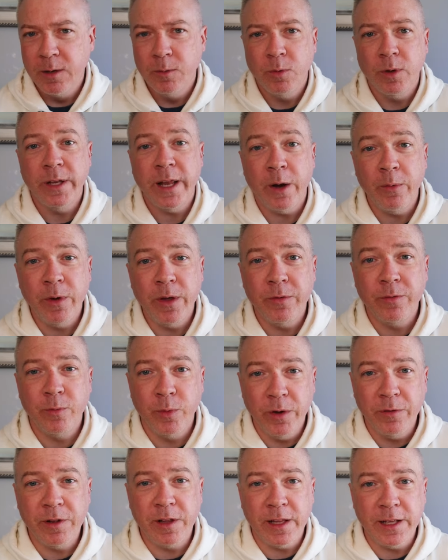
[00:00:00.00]
Well, now we've,
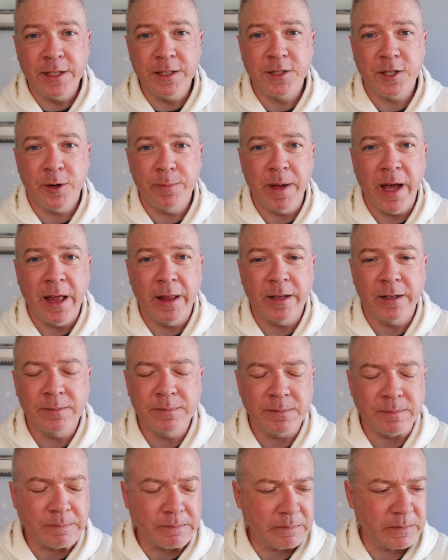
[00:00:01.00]
we've cleansed our palate.
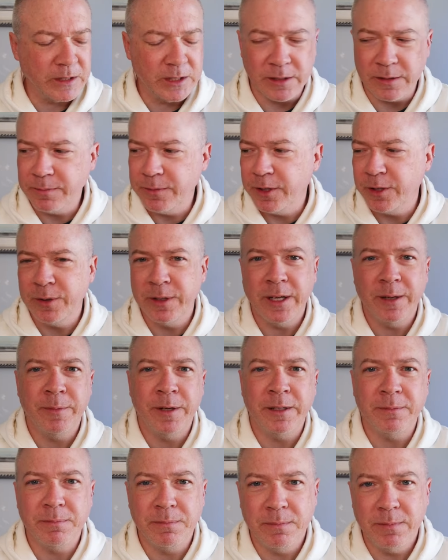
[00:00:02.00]
You know what, I'm
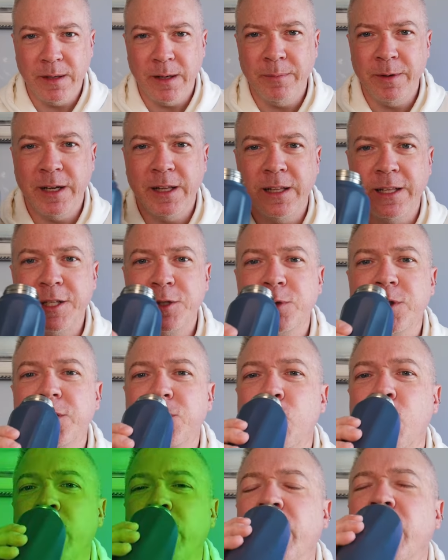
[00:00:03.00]
gonna, I'm gonna cleanse with
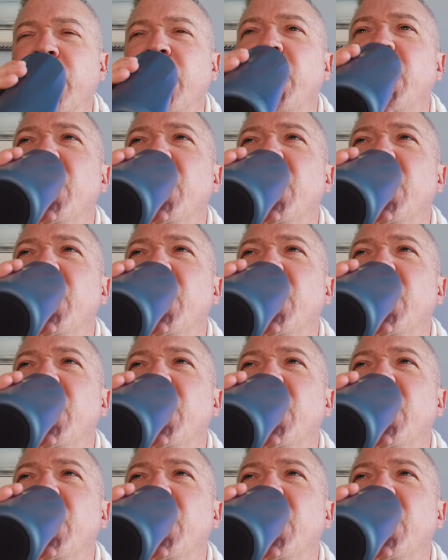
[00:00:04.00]
some water.